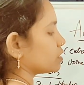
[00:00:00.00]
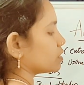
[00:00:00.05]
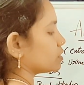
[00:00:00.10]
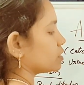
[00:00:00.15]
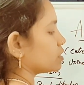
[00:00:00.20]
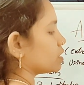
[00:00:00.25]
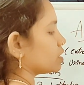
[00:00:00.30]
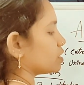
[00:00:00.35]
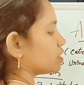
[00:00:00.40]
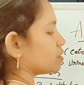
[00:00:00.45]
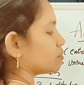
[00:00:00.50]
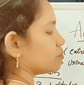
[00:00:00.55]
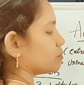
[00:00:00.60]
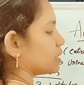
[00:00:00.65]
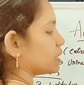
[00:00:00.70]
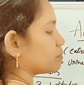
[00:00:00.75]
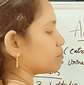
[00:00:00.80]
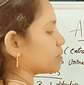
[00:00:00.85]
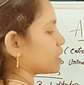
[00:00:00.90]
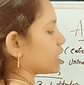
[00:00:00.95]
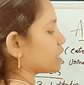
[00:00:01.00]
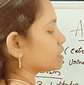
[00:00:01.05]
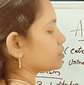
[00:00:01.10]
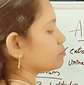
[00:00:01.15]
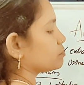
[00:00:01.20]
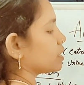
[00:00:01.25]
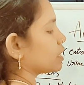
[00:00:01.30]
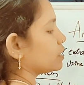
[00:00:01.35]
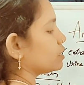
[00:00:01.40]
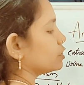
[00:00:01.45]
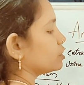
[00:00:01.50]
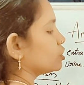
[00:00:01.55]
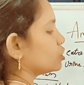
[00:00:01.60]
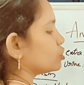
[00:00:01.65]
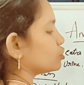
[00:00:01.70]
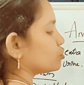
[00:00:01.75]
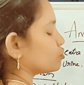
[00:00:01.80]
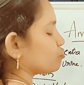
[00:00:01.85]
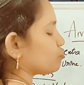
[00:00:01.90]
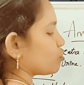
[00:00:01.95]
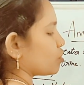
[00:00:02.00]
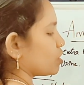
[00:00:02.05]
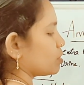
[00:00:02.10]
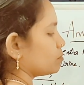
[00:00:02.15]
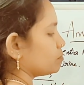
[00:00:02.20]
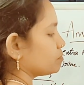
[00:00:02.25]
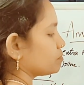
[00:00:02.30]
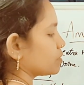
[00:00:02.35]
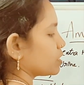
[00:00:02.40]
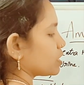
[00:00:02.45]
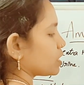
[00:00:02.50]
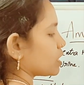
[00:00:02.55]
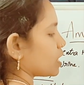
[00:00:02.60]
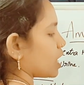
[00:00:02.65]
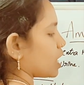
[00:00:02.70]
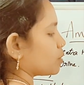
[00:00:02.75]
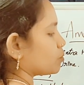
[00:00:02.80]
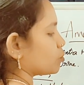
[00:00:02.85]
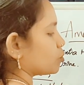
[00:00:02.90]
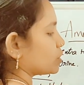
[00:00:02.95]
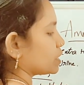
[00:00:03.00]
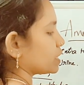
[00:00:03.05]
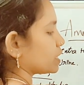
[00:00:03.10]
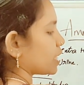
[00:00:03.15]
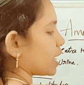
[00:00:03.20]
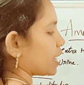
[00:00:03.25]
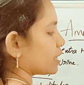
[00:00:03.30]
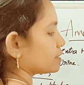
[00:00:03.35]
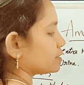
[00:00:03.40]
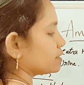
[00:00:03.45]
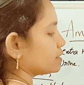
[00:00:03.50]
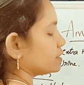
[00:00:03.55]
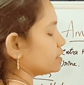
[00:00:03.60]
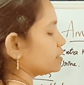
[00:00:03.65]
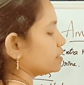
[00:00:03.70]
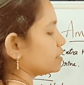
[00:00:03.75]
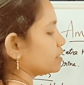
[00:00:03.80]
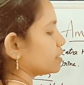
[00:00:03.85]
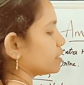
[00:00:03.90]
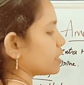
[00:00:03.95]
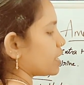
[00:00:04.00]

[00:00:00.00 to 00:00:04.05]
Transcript: in the blood plasma to form carbonic acid,